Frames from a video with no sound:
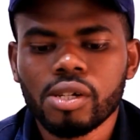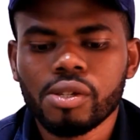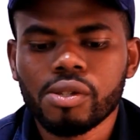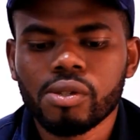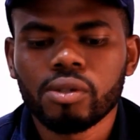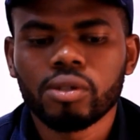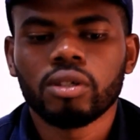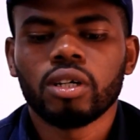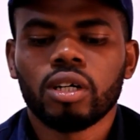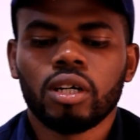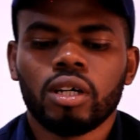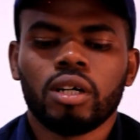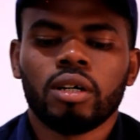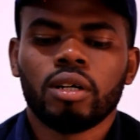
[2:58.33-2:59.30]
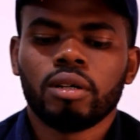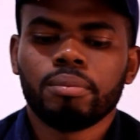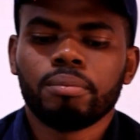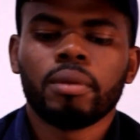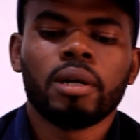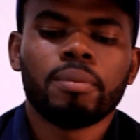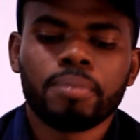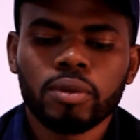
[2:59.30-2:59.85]
so
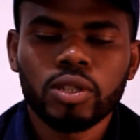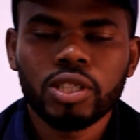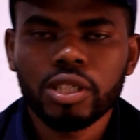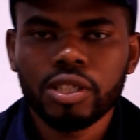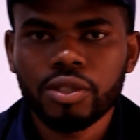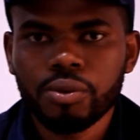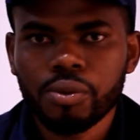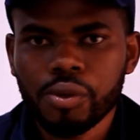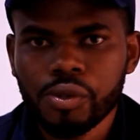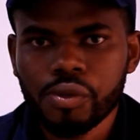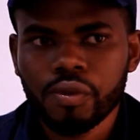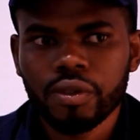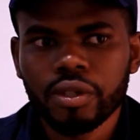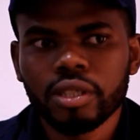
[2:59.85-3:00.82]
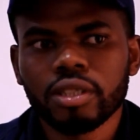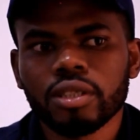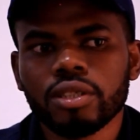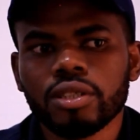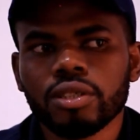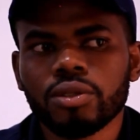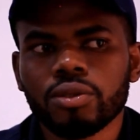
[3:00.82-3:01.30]
my project was related